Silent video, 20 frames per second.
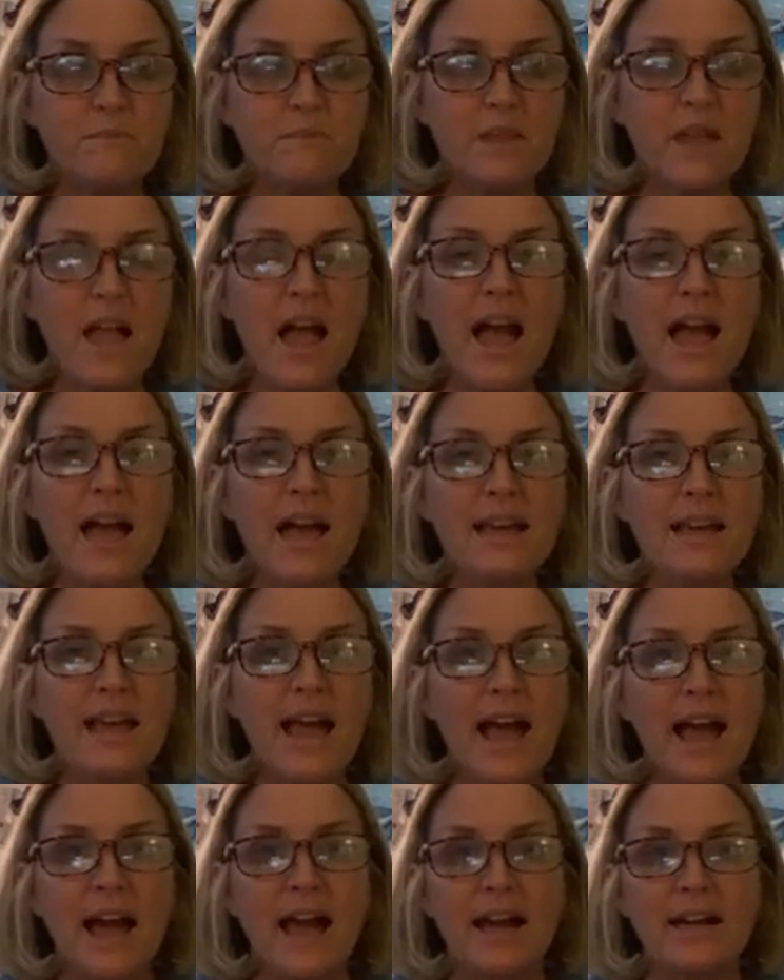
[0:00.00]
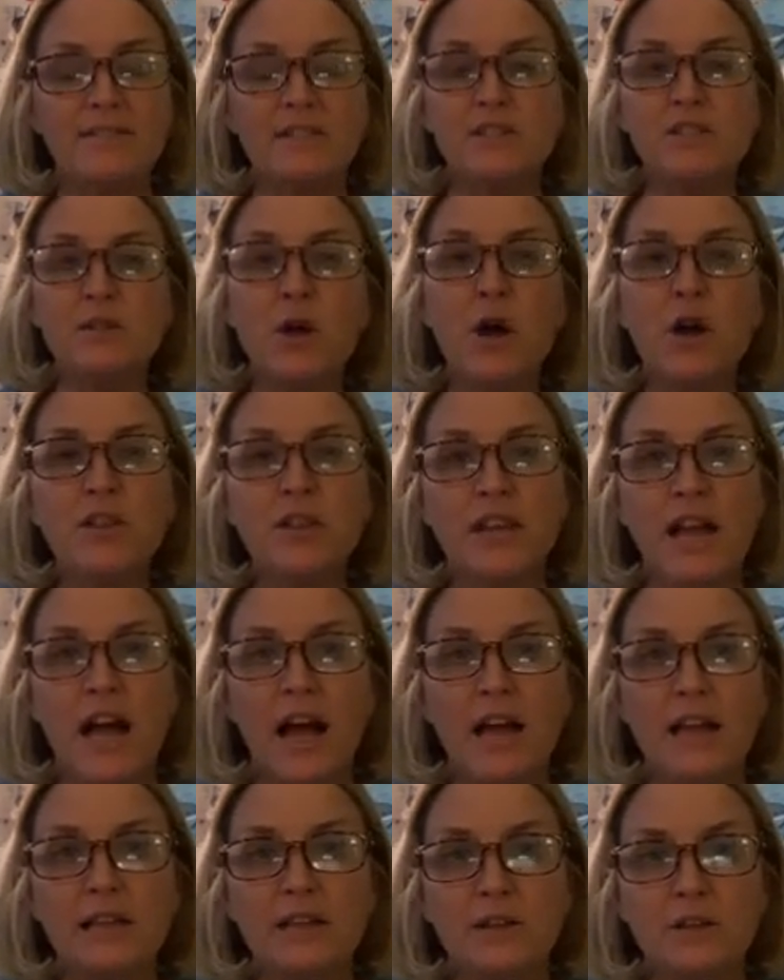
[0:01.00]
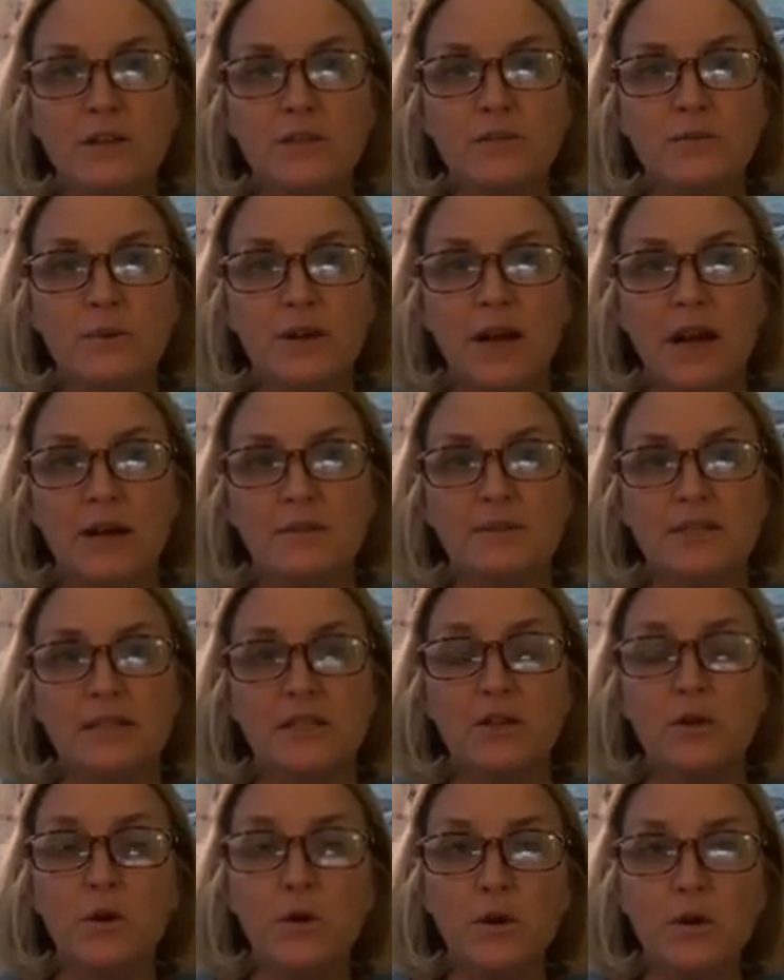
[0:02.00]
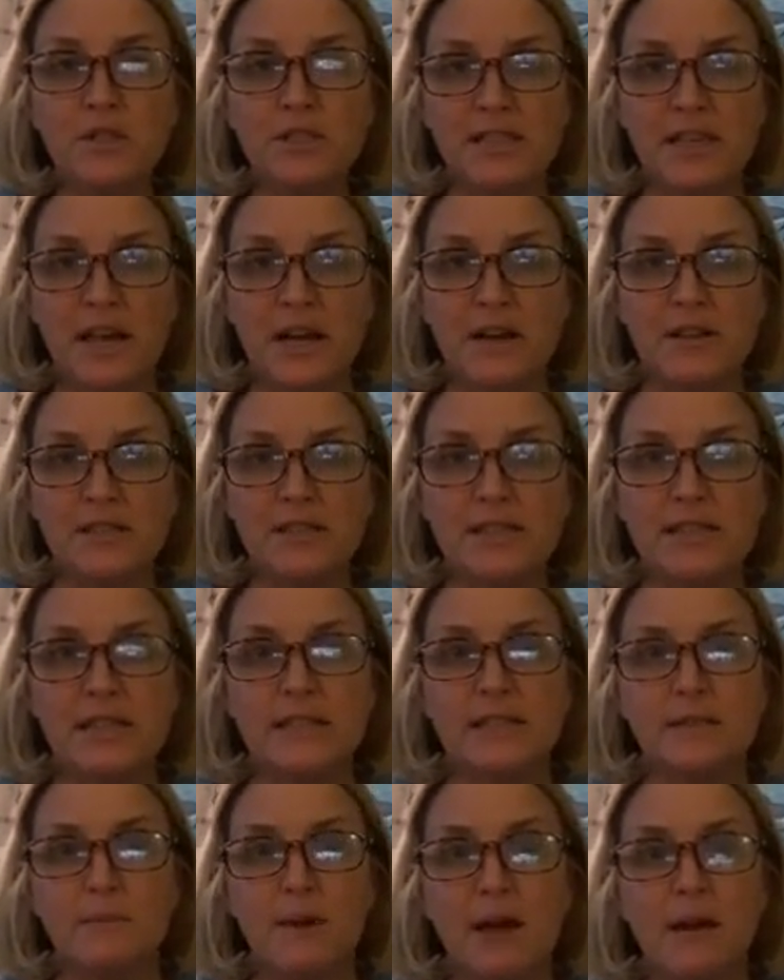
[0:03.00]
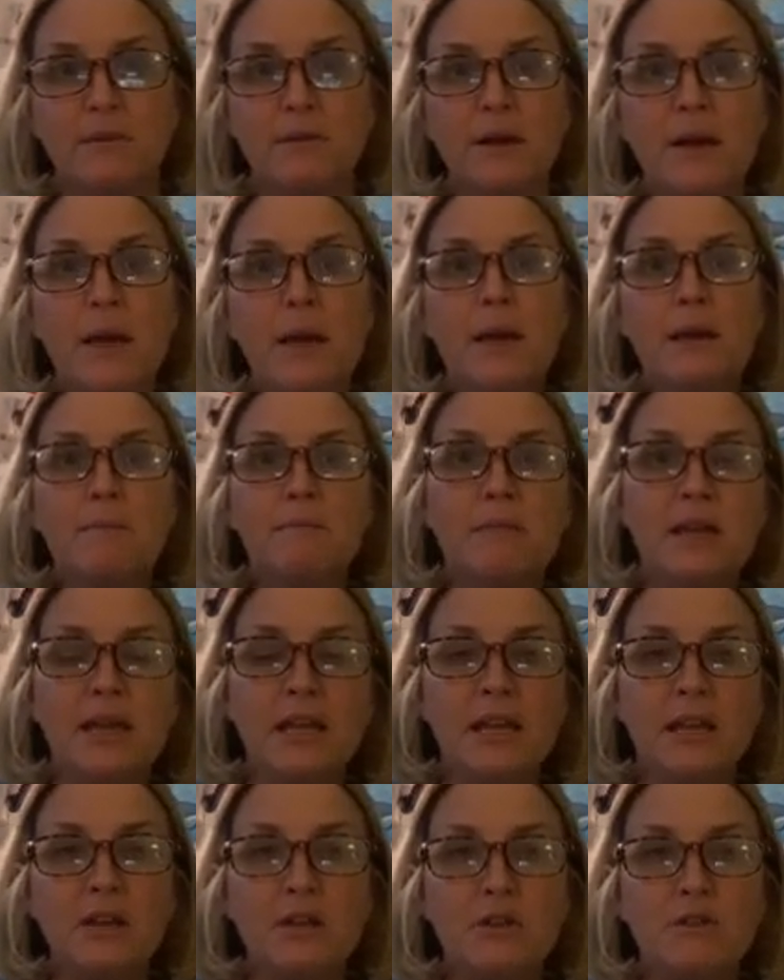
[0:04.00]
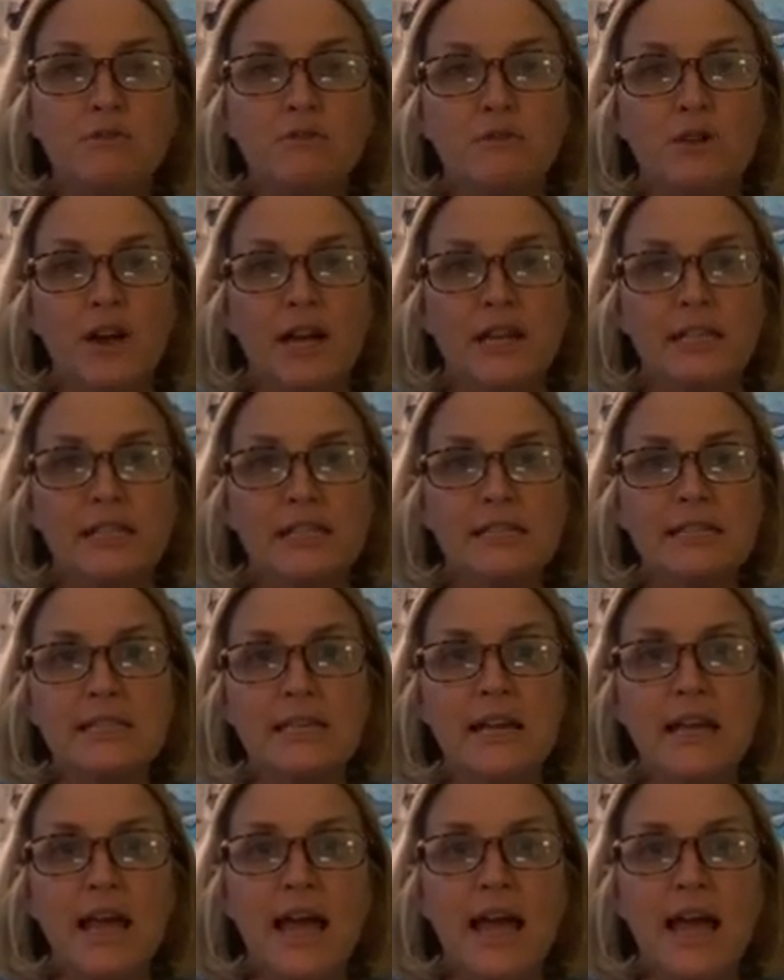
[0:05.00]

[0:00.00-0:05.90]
I have a song that I learned when I was in the Girl Scouts that's about making new friends.